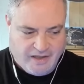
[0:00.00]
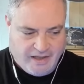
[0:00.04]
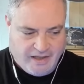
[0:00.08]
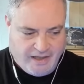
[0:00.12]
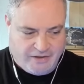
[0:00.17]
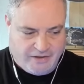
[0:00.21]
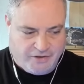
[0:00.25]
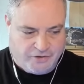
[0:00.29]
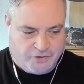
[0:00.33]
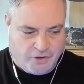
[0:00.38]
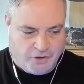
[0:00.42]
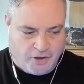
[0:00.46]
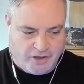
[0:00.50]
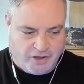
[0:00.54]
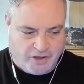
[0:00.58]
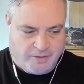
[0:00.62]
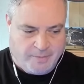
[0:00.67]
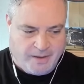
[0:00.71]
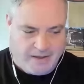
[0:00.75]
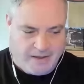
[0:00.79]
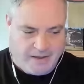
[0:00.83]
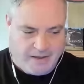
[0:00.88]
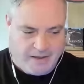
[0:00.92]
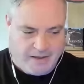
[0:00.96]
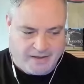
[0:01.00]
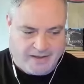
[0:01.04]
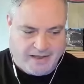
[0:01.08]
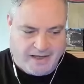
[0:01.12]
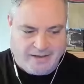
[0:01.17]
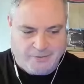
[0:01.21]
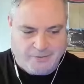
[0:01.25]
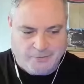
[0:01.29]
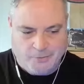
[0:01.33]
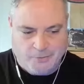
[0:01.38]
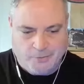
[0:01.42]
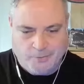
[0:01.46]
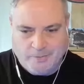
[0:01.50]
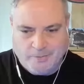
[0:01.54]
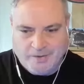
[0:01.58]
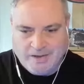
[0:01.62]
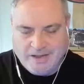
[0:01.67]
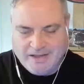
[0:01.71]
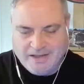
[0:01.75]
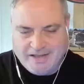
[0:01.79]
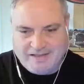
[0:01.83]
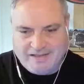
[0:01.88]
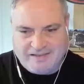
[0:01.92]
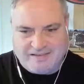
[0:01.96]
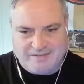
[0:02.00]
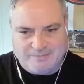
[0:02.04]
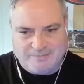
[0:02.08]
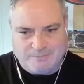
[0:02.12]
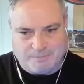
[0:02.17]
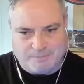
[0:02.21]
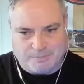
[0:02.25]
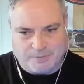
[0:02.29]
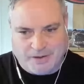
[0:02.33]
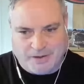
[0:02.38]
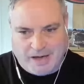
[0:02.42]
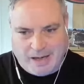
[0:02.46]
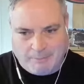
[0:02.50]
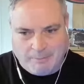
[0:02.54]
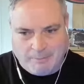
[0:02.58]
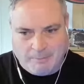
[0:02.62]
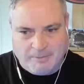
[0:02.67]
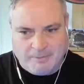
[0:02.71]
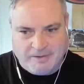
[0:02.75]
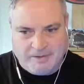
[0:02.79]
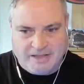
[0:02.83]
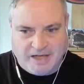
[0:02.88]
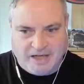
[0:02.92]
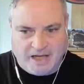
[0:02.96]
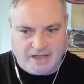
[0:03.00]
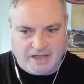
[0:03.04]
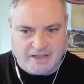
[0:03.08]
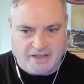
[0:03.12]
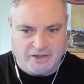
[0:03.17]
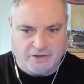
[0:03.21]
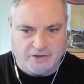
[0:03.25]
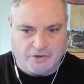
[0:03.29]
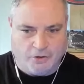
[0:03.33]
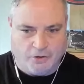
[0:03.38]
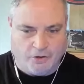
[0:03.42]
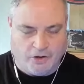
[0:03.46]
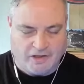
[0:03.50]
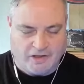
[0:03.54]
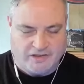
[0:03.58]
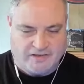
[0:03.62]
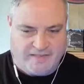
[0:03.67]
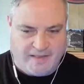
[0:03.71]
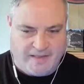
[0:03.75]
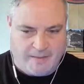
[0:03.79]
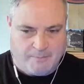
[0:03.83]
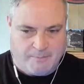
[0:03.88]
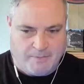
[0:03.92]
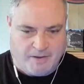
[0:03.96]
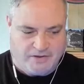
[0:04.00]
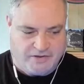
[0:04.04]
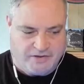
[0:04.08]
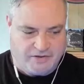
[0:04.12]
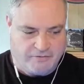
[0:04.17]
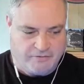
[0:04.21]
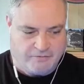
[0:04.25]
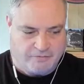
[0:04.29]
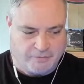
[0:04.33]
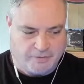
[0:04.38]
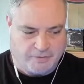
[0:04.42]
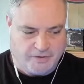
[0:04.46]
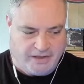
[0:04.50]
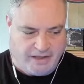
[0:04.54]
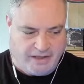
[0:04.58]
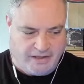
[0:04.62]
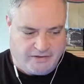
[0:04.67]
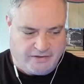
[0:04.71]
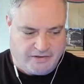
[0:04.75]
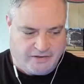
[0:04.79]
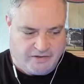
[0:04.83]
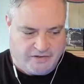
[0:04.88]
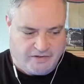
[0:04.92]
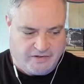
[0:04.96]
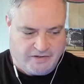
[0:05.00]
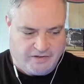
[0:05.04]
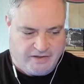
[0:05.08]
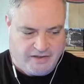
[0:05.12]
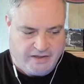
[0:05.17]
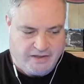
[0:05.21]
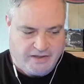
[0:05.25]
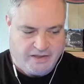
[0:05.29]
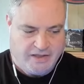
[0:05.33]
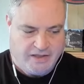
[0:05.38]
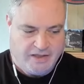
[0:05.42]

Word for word: And you're talking about a guy who is probably not going to cost that much in free agency.